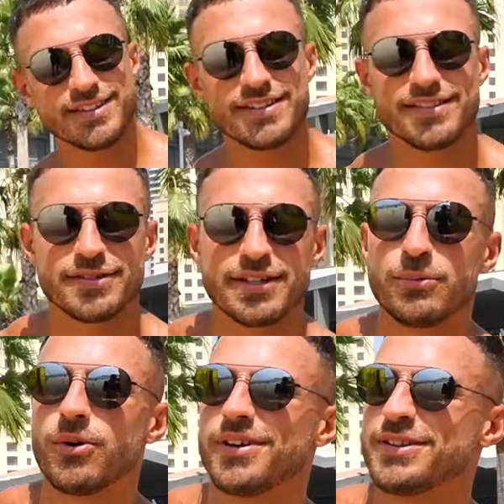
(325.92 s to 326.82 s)

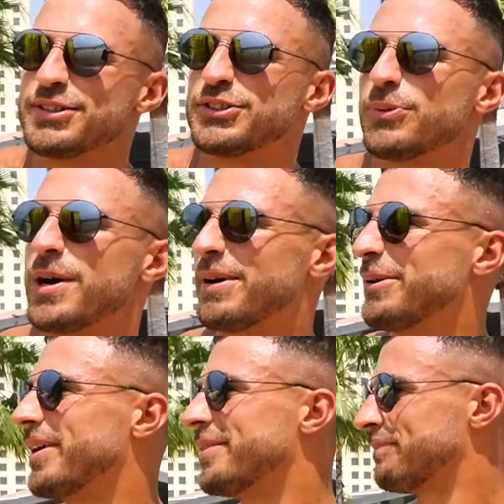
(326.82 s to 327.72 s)
unbearable. So my step count
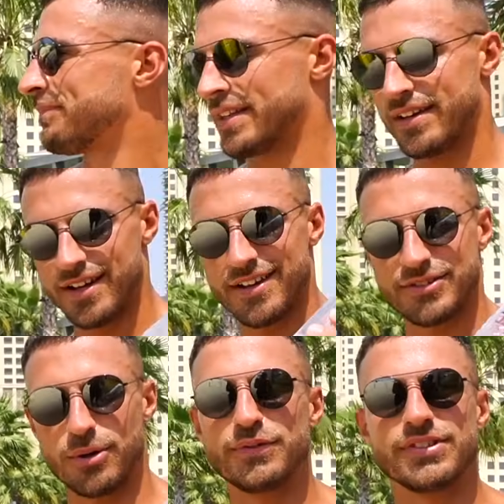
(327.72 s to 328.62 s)
was lower than
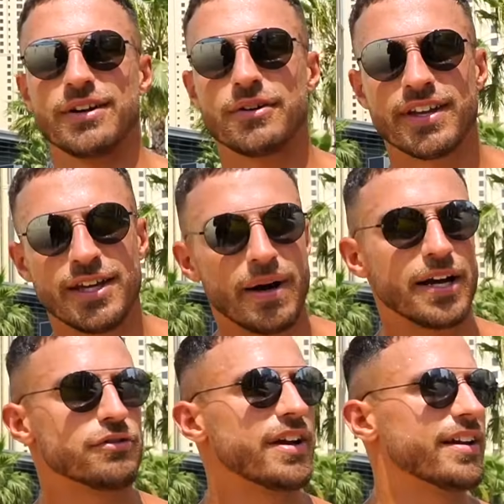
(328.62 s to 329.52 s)
usual. Then I came here,